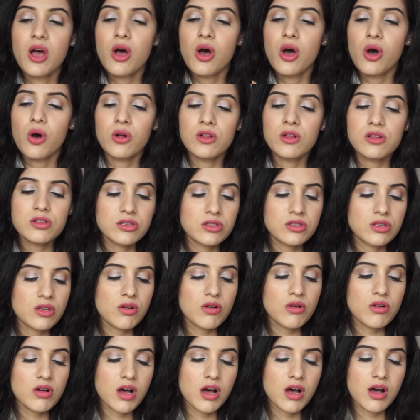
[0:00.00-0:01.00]

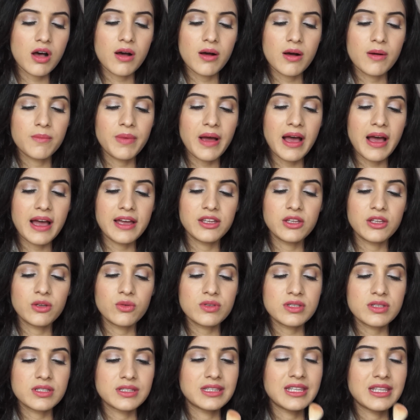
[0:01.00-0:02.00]
Also, I
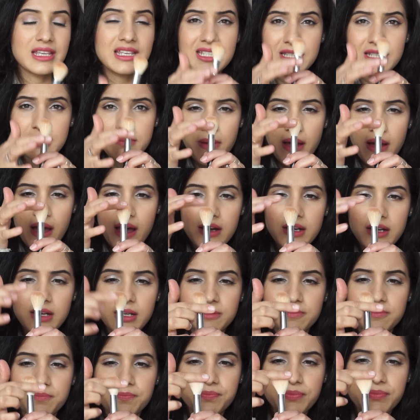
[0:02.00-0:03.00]
use this part
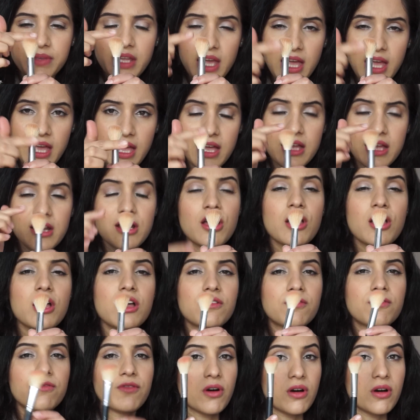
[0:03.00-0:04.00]
here
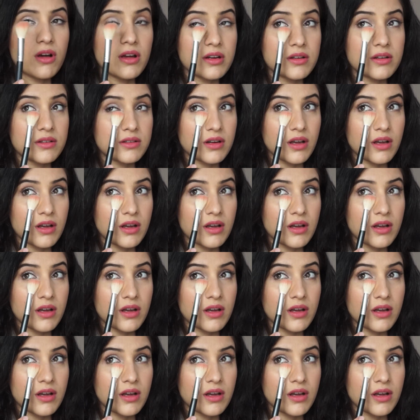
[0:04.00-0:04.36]
for